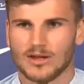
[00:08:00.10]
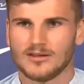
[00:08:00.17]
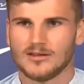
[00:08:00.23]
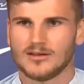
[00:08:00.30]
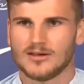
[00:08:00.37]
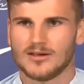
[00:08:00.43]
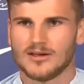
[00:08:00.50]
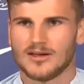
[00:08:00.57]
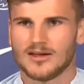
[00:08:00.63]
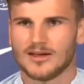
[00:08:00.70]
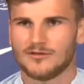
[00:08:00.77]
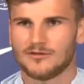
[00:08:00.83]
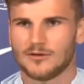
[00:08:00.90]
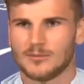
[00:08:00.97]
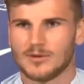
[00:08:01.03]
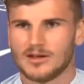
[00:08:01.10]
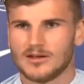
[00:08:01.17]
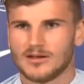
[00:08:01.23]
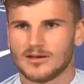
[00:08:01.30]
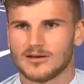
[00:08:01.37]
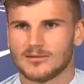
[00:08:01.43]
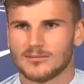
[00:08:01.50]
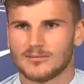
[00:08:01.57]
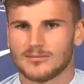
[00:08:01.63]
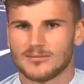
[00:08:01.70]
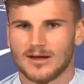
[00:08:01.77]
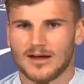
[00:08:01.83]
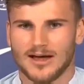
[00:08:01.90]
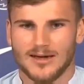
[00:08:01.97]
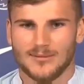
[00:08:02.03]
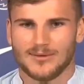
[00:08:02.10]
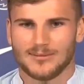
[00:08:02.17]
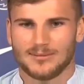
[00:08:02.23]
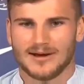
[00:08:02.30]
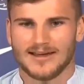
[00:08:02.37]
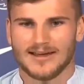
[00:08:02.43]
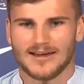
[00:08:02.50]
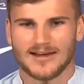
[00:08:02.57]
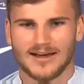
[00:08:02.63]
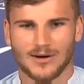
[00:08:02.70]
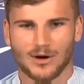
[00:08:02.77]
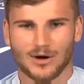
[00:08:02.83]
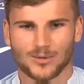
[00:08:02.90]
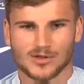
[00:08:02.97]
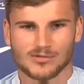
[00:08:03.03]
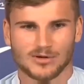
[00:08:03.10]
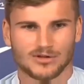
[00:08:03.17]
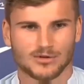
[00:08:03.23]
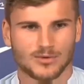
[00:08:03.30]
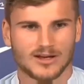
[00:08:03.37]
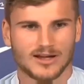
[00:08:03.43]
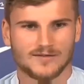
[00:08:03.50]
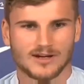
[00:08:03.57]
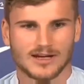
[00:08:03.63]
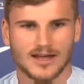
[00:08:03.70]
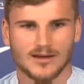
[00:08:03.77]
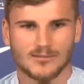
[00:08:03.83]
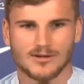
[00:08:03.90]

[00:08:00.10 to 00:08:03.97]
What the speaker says: to win. And for me, I'm a player, I always want to win every